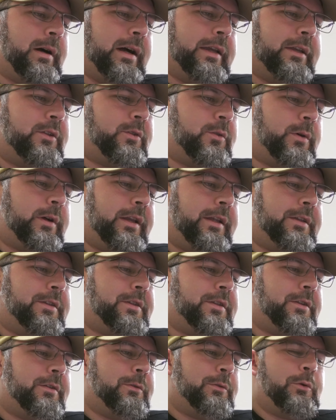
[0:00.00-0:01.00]
by
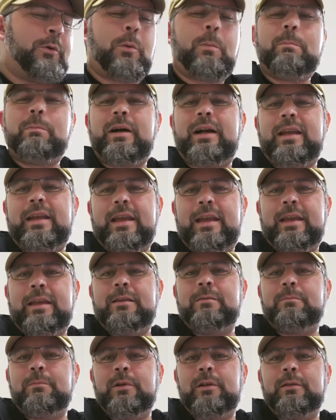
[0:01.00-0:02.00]
22 by
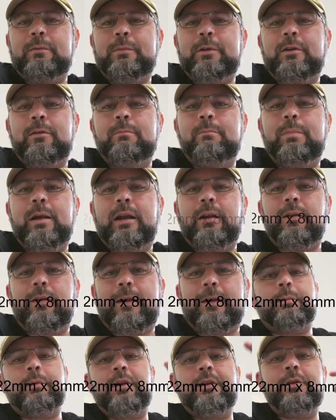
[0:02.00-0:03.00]
8 millimeter
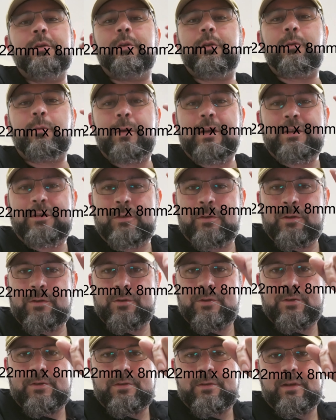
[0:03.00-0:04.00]
bearing. I'm gonna do a little
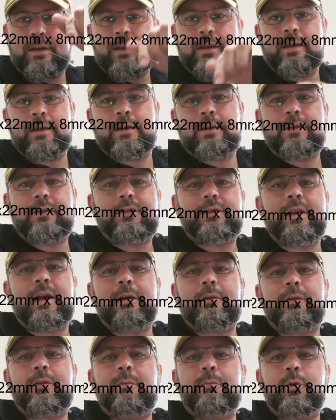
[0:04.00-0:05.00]
research and
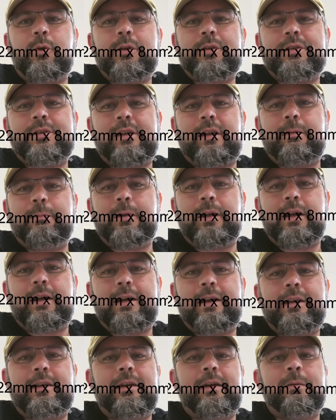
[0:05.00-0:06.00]
down on the board setup
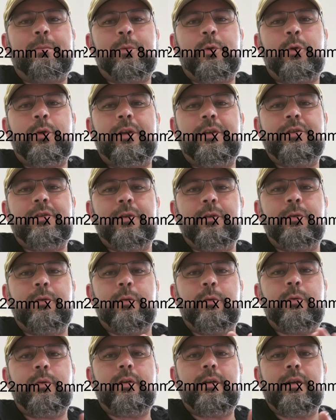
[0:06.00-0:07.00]
guide, I'm going
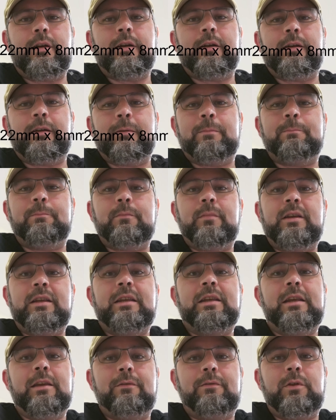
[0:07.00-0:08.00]
to
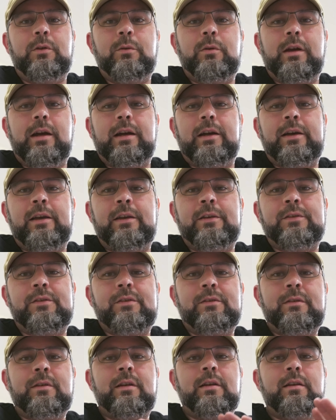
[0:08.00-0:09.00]
um, give you
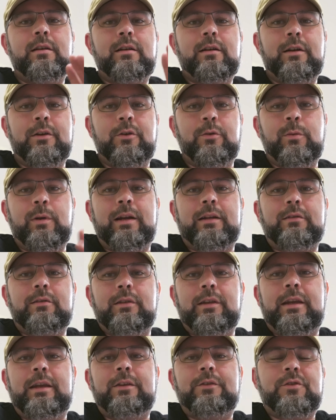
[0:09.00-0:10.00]
guys a direct
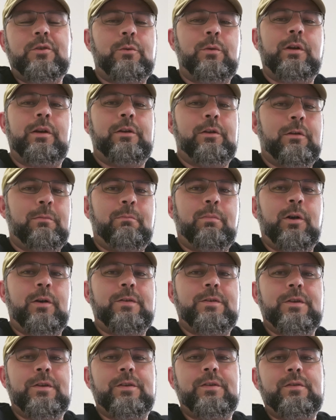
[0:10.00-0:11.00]
link to where you can
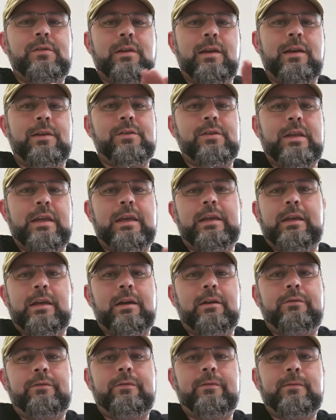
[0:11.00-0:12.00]
purchase
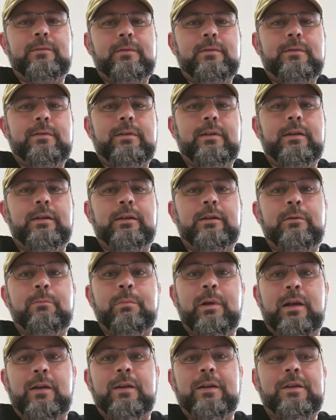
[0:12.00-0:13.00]
SKF uh,
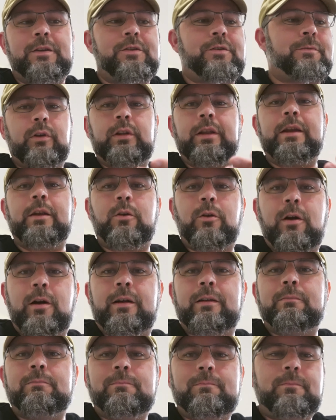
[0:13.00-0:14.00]
bearings for later
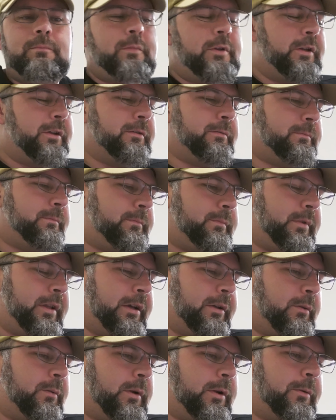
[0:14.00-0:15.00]
on, you know,
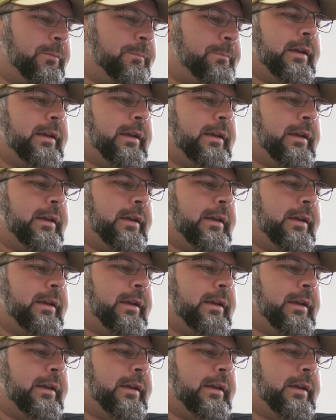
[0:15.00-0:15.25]
down the road.